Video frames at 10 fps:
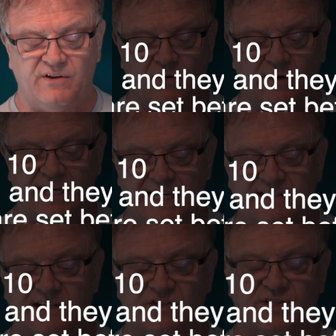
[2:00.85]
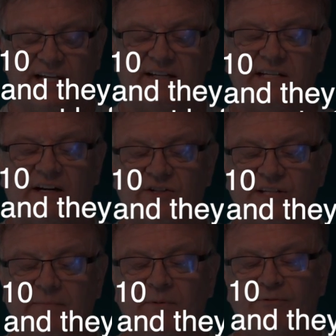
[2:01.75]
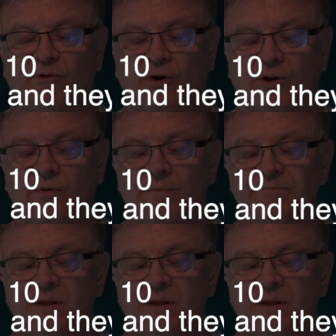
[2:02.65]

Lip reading: you, eat such things that are set before you.